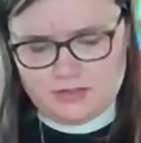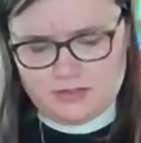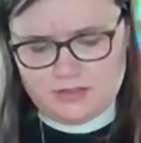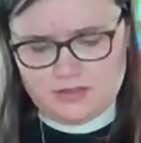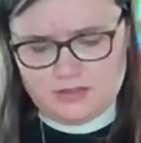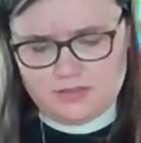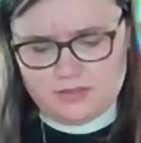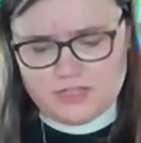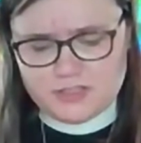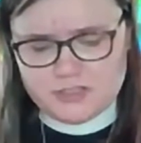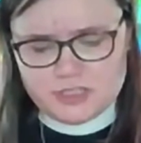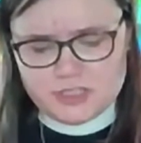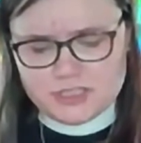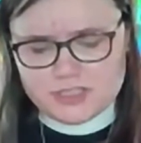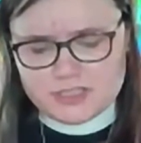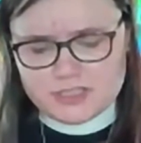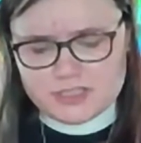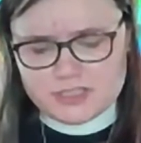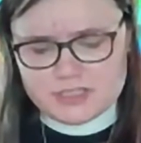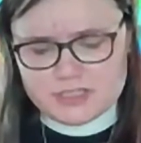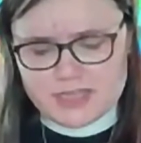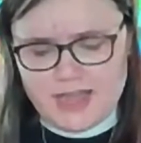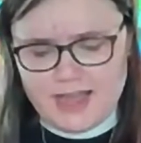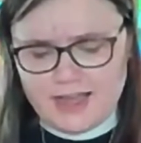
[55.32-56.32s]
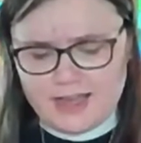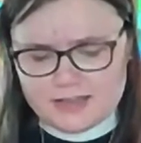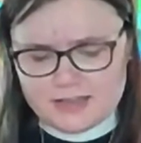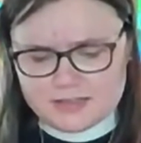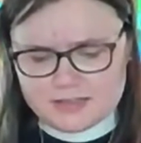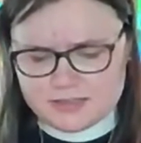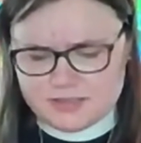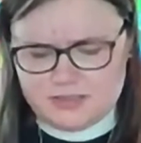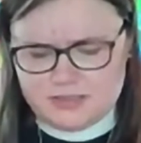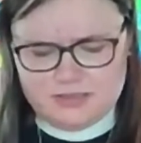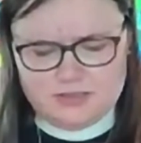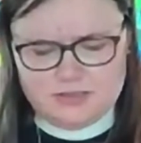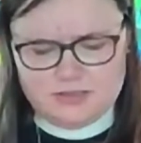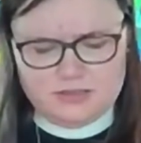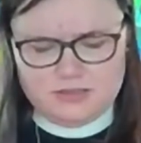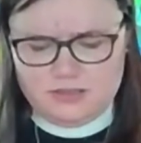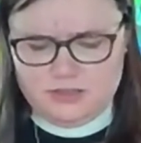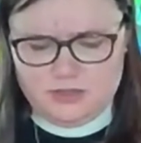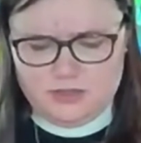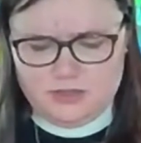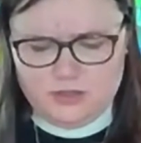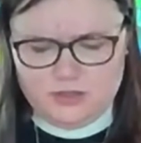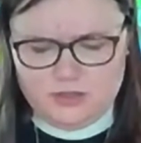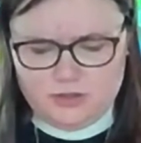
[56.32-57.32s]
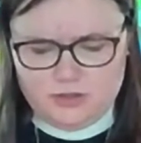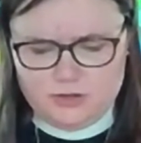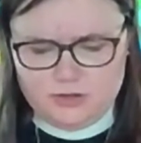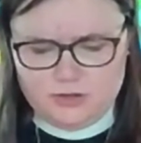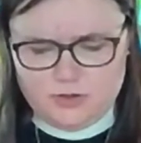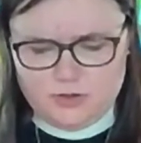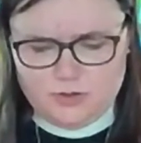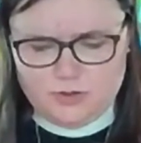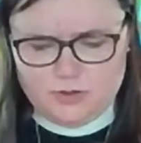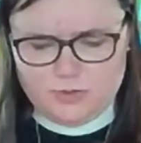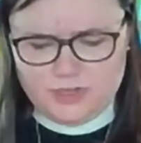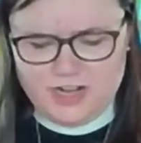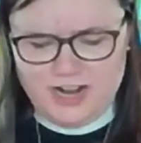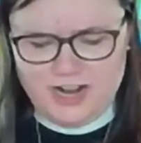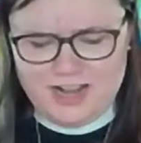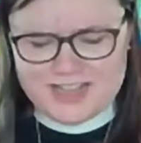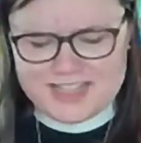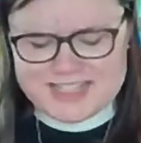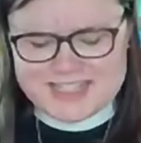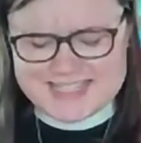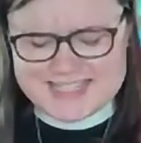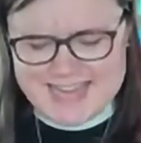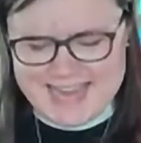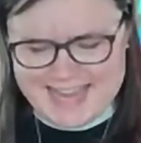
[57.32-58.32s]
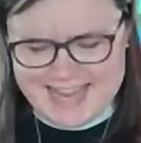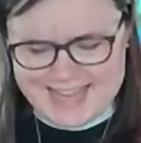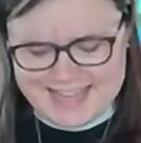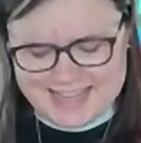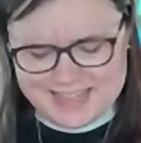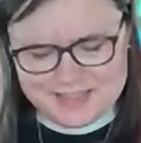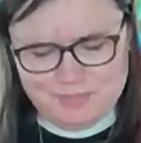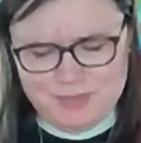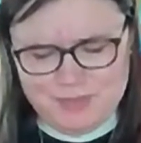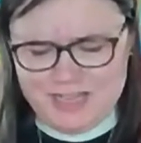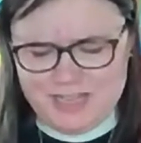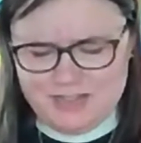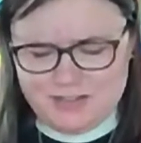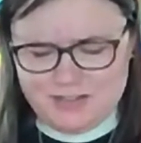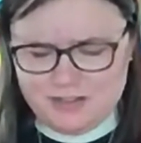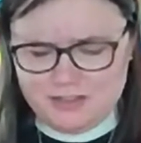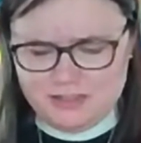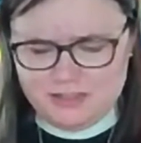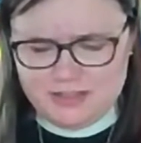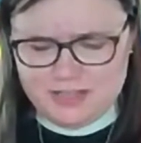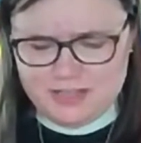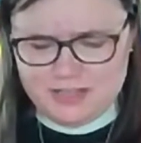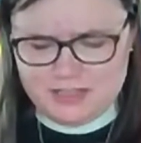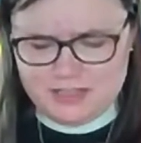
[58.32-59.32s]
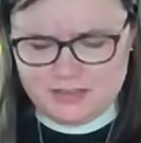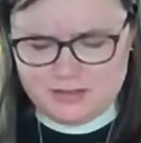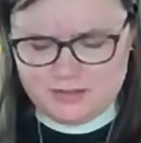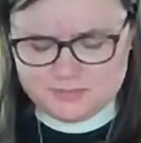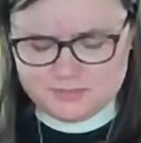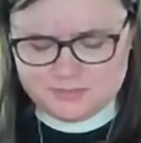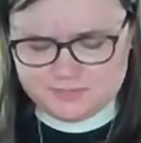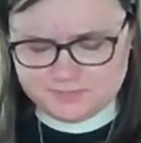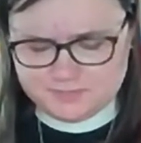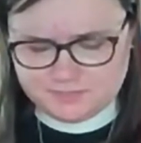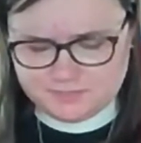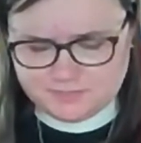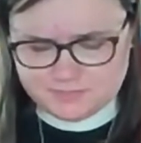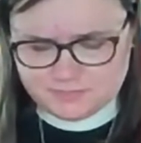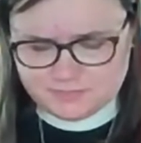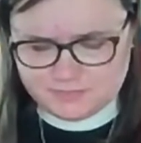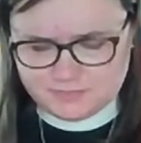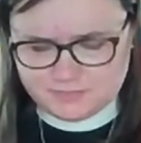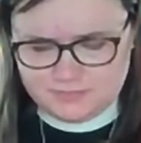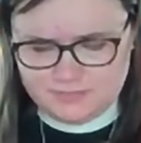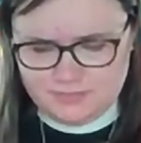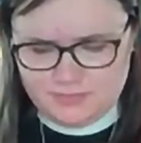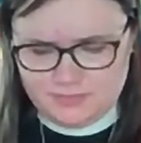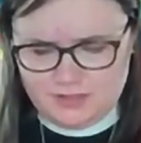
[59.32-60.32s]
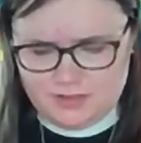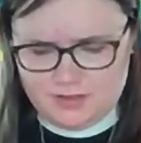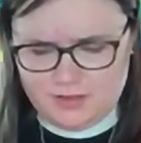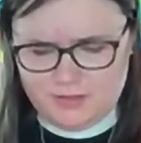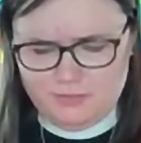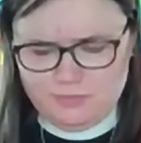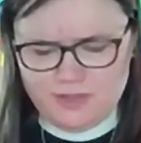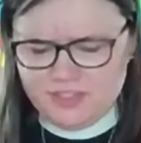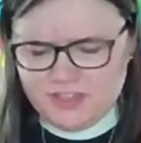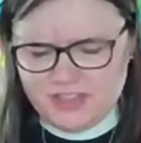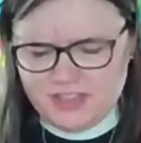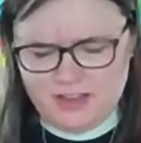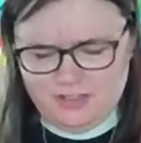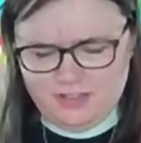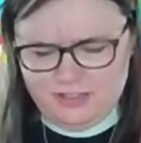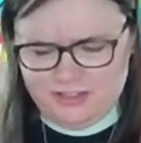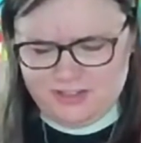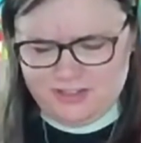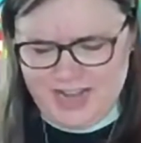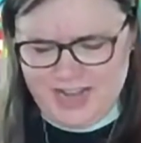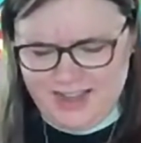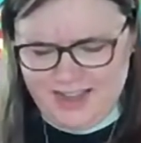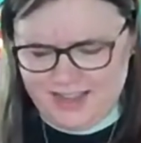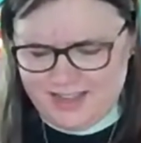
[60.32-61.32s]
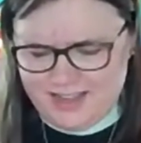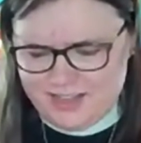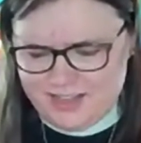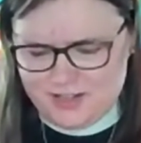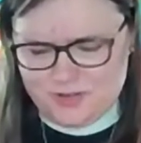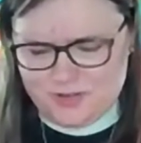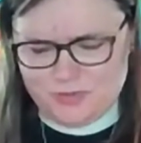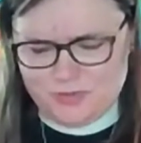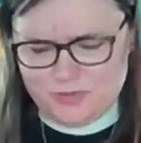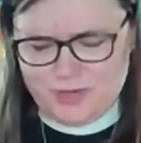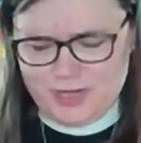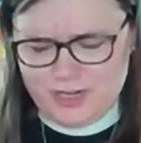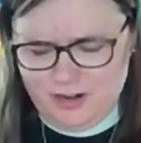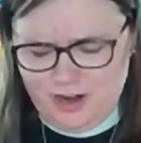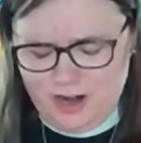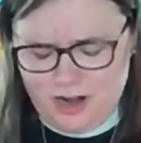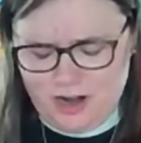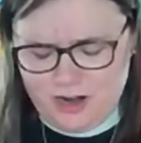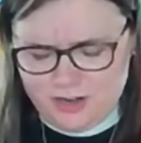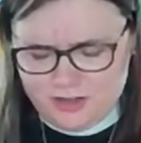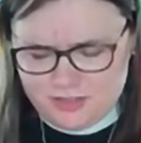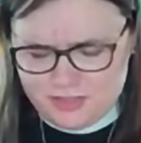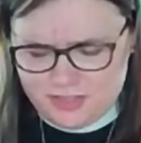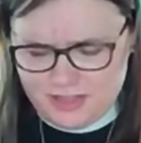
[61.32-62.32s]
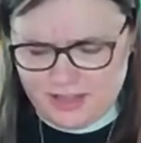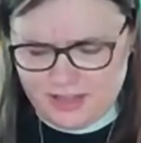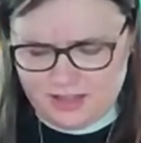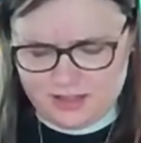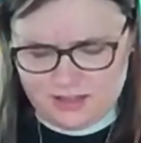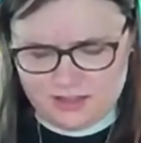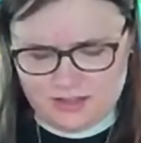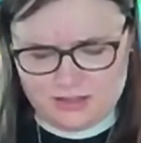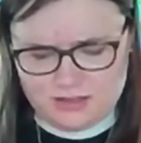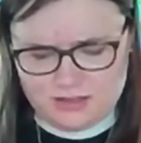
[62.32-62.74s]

Then Jesus asked, "Were not 10 made clean? But the other 9, where are they?